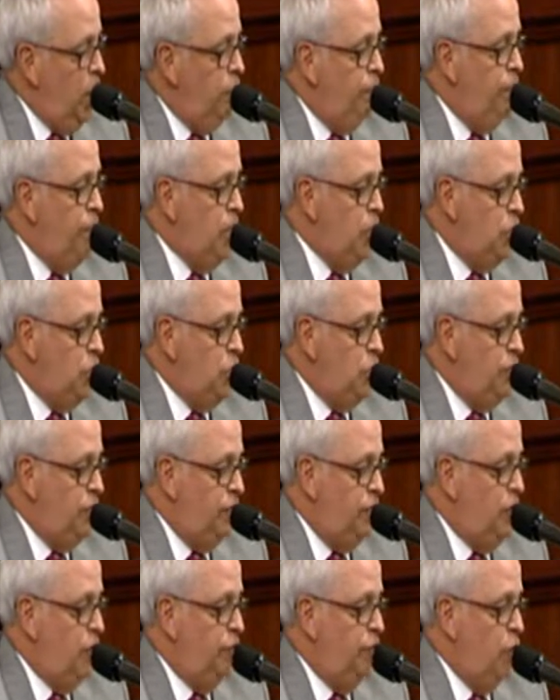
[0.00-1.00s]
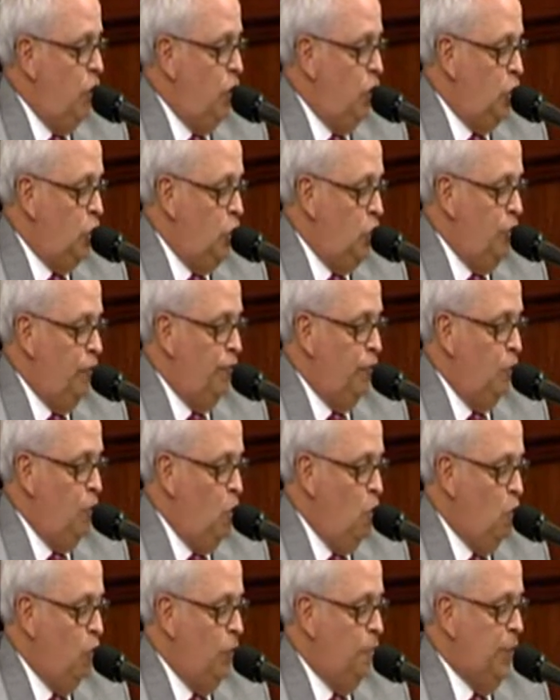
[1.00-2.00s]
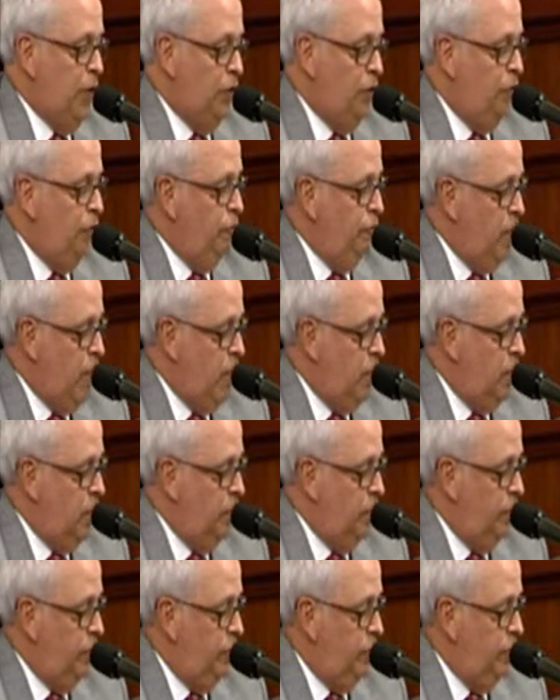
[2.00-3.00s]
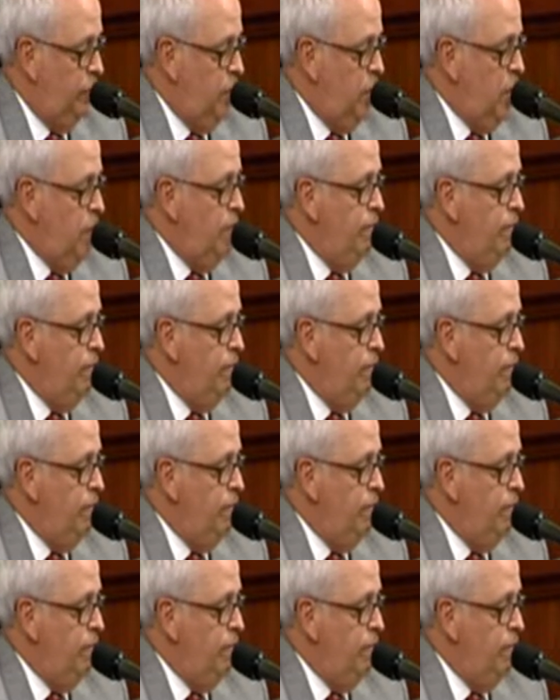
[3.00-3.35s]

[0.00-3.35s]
VGTs are good for older Pennsylvanians.